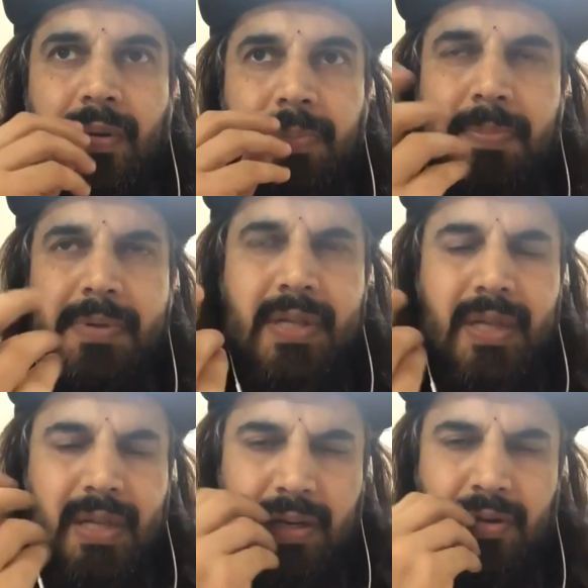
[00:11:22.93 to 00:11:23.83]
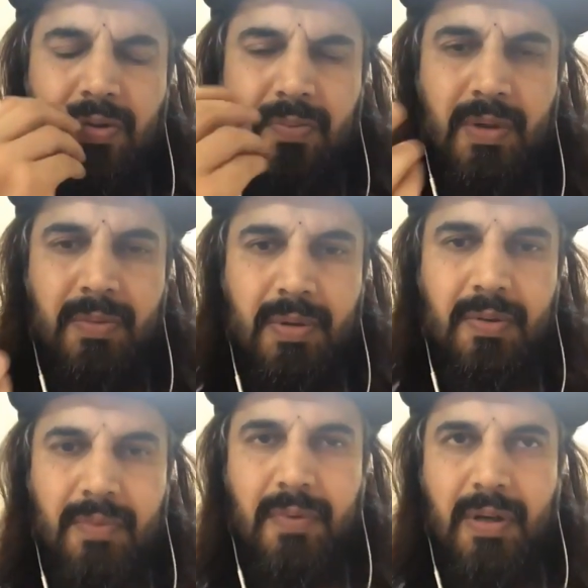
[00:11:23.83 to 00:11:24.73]
people say that, you know,
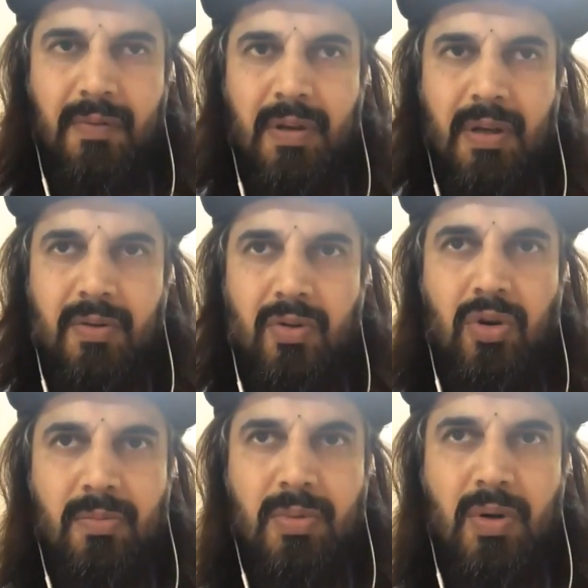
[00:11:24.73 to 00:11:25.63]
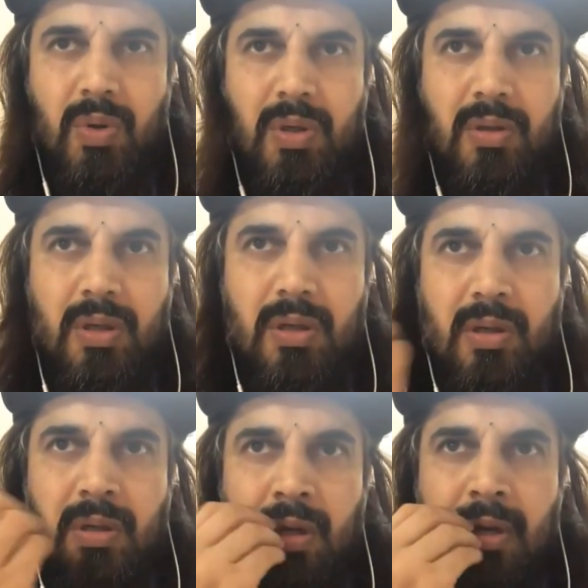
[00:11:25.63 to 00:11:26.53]
when we talk about
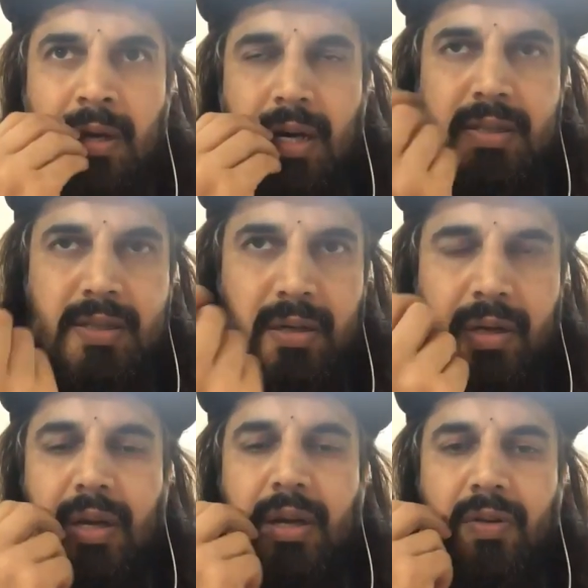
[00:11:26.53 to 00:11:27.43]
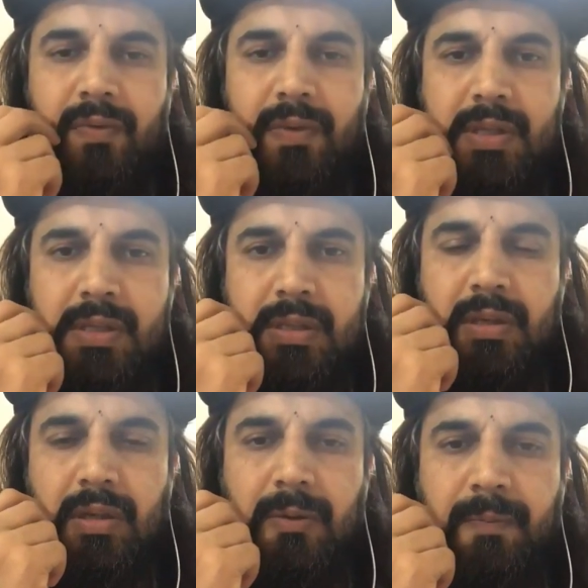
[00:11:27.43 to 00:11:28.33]
the uncertainty of
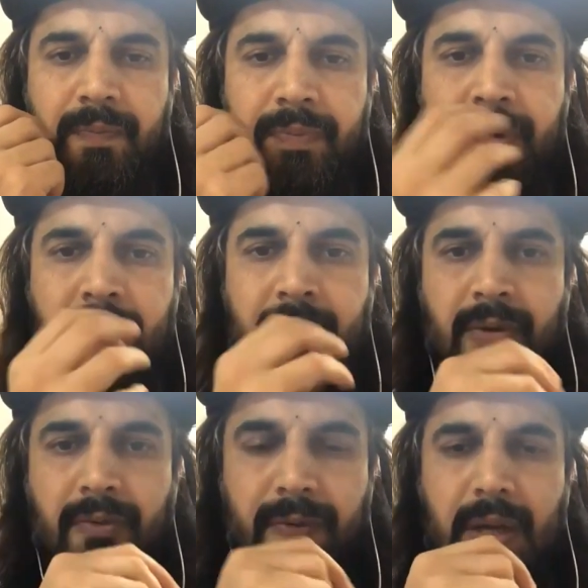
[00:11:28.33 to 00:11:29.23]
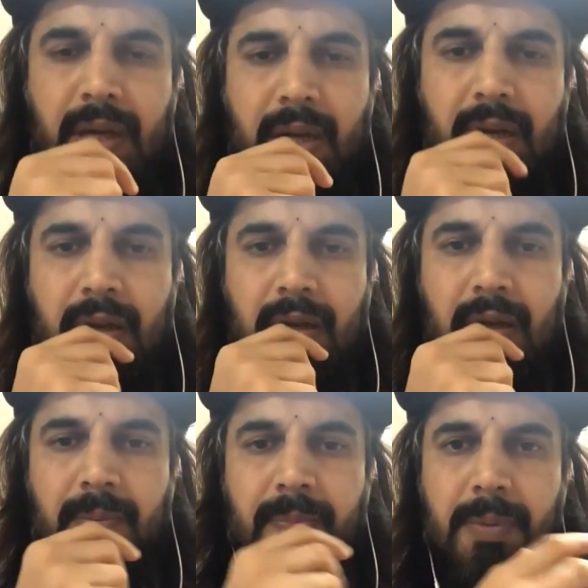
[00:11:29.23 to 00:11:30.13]
this field, and
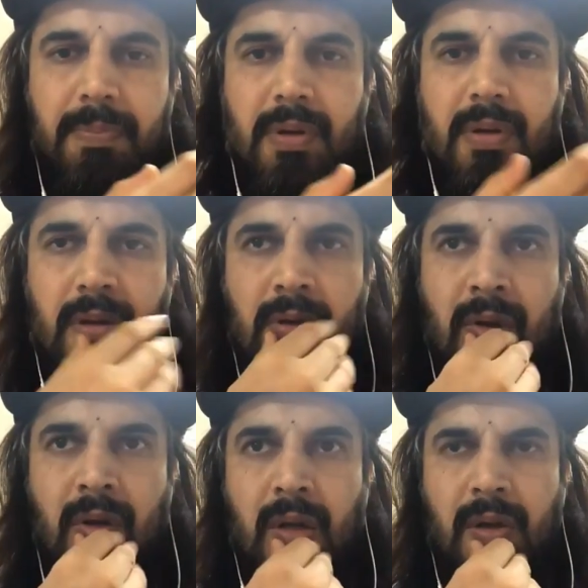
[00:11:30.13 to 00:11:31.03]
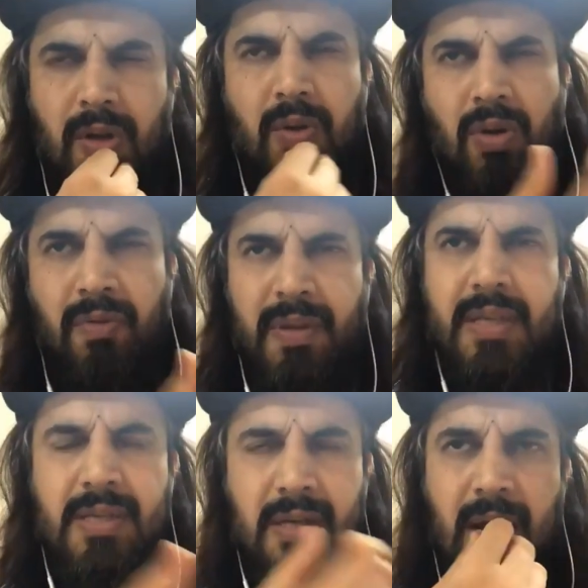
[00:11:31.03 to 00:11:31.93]
people, you know, a lot of
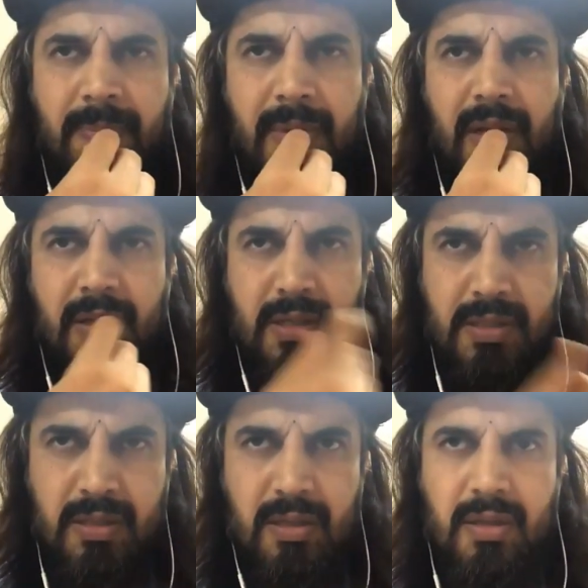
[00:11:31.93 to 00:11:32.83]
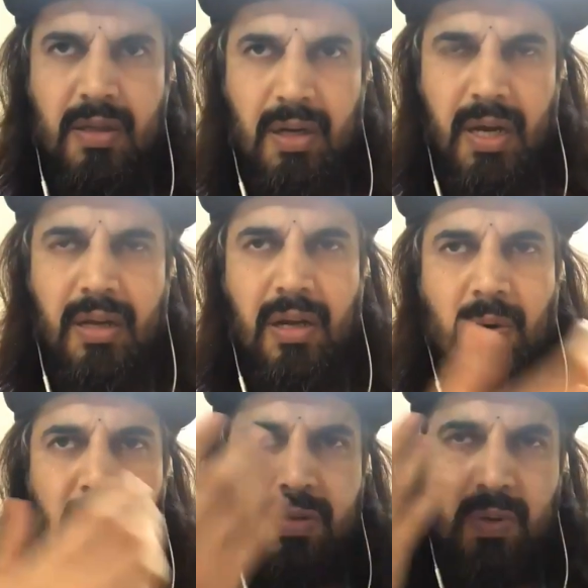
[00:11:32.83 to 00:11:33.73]
things are happening this right now
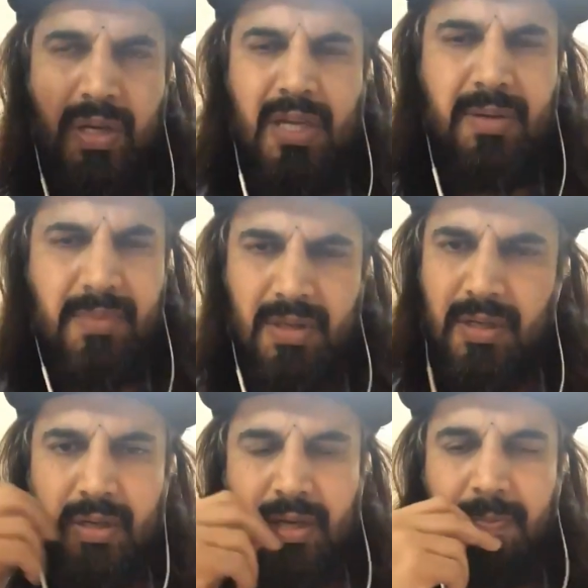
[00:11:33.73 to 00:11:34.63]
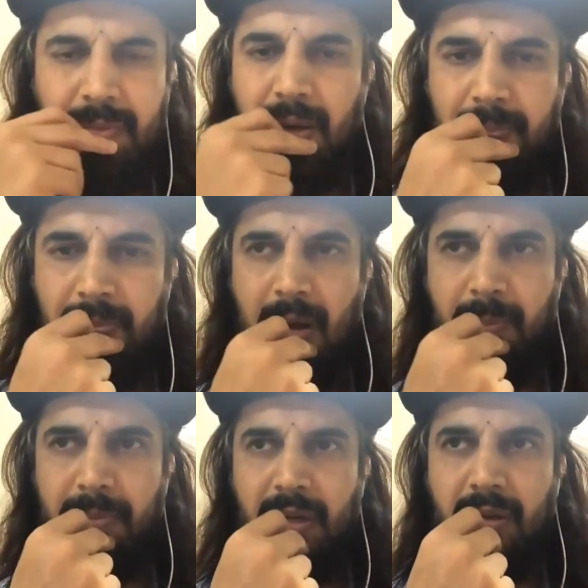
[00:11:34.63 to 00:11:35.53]
also, and it kept
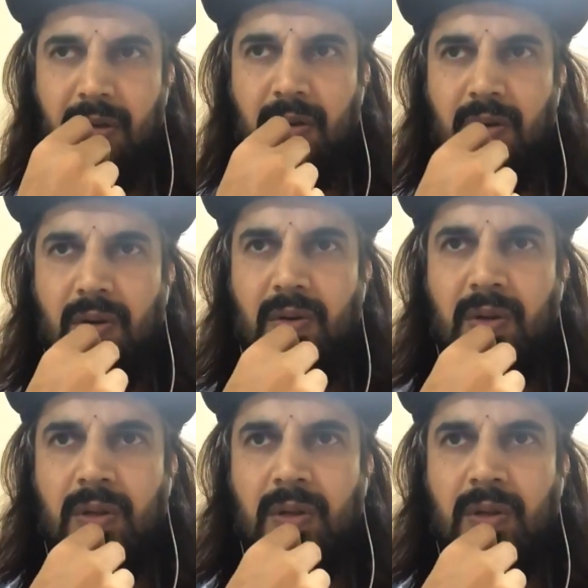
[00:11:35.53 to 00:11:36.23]
happening, you know,